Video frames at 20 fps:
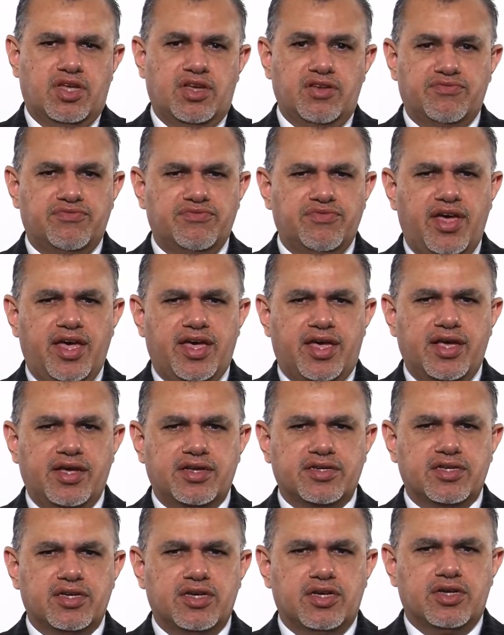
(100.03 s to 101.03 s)
In
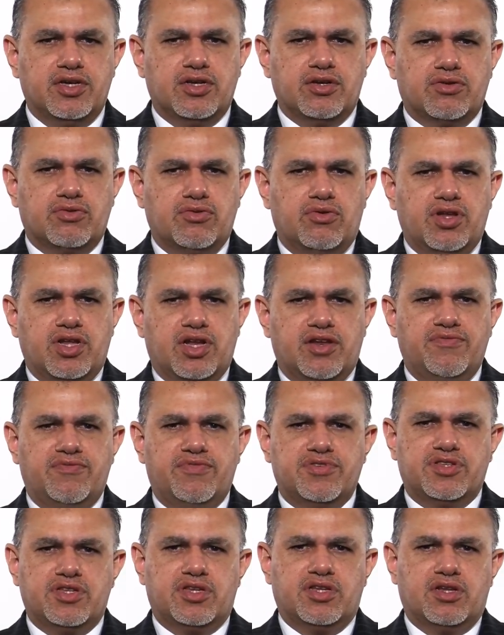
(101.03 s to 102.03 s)
fact, chronic
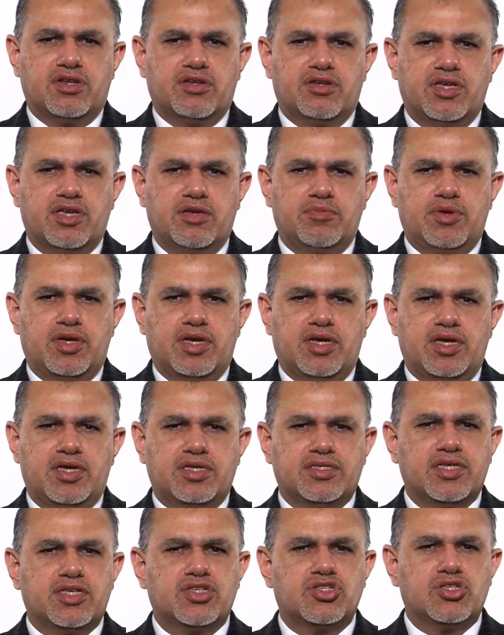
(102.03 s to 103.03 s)
lymphocytic leukemia
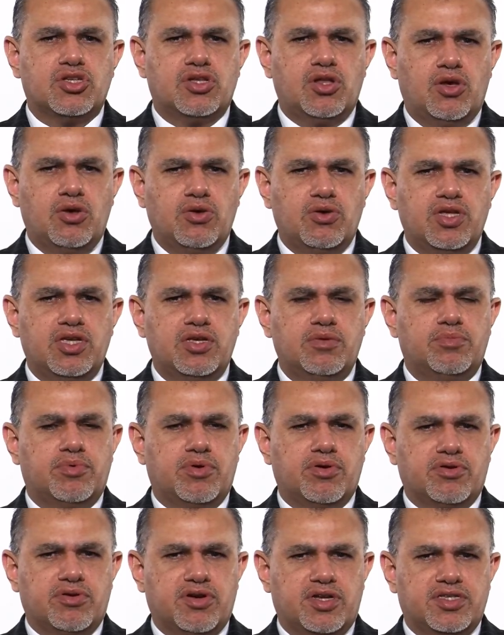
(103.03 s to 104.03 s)
is a slowly
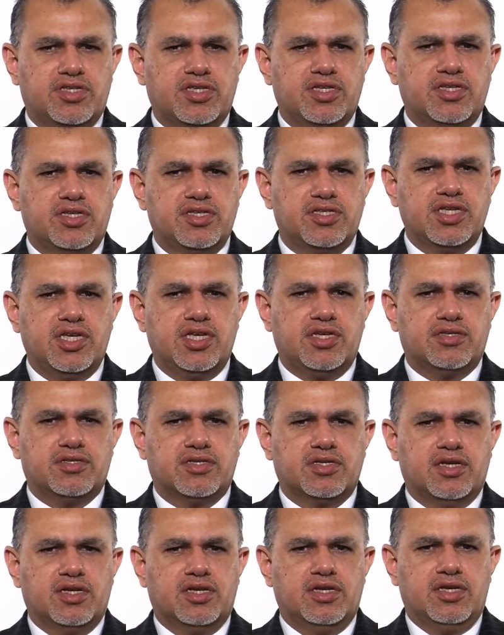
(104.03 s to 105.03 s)
progressing
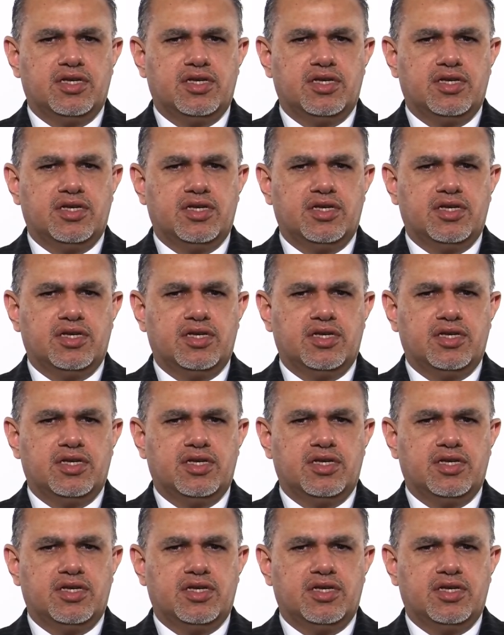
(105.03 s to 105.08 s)
disease,